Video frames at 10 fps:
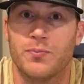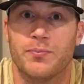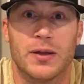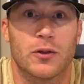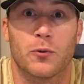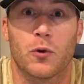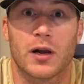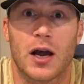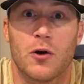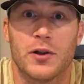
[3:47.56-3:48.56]
be able to
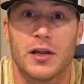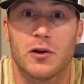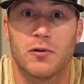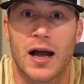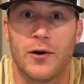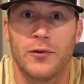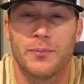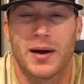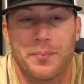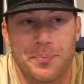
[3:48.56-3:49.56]
work out year round.
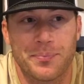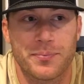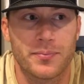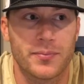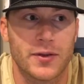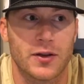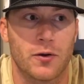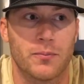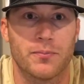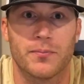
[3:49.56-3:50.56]
But, you
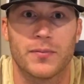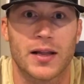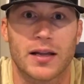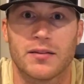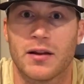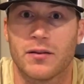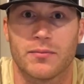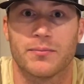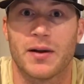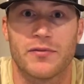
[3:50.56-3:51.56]
know, like I said,
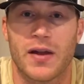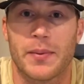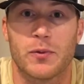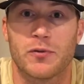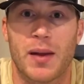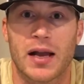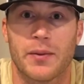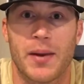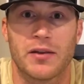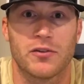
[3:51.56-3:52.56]
my family was back
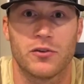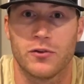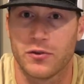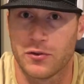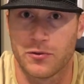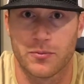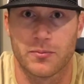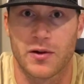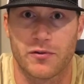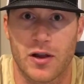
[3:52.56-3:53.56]
in Massachusetts.
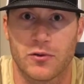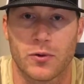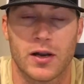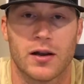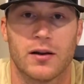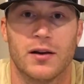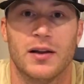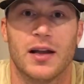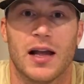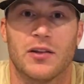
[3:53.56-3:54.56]
My friends were here.
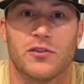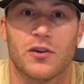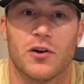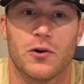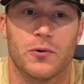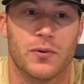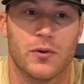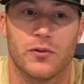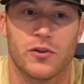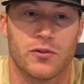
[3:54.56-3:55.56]
And so it
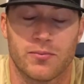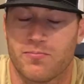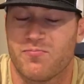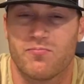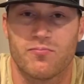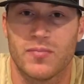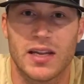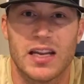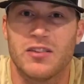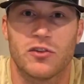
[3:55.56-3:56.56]
was just
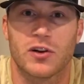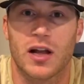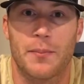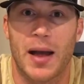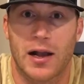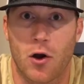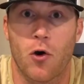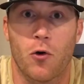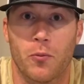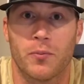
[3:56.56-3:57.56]
easier to come back
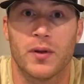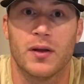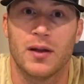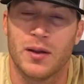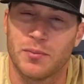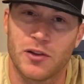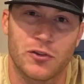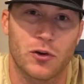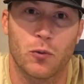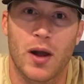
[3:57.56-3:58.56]
home.
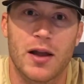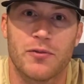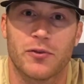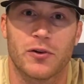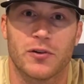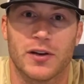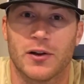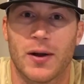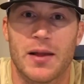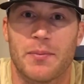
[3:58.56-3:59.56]
Plus you're away for, you
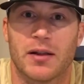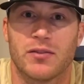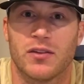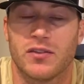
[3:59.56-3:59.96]
know, 8 months of the